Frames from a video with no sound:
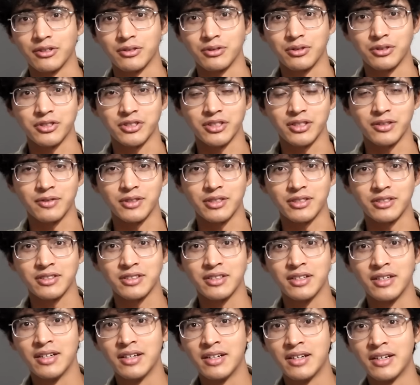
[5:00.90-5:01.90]
to achieve its
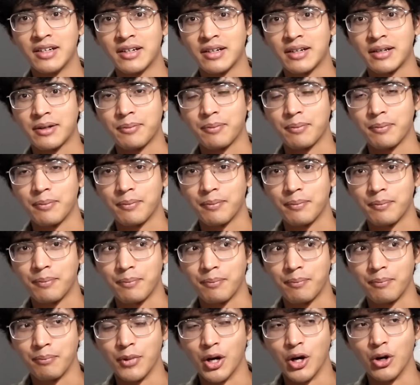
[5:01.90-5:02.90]

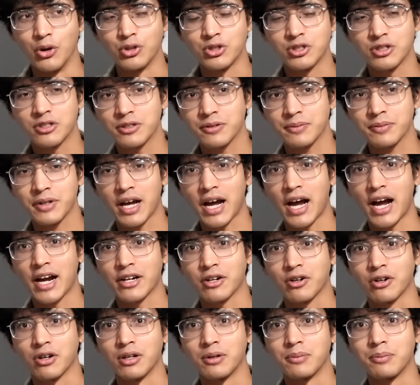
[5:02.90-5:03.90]
most
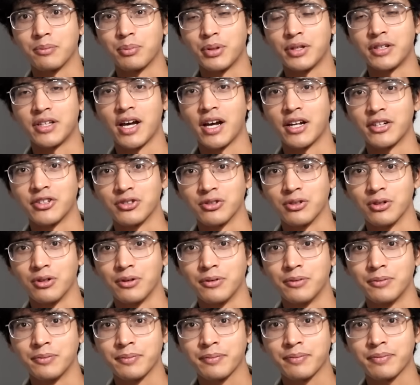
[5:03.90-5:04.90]
accurate
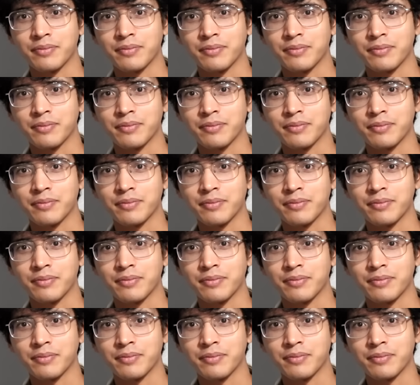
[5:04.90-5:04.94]
potential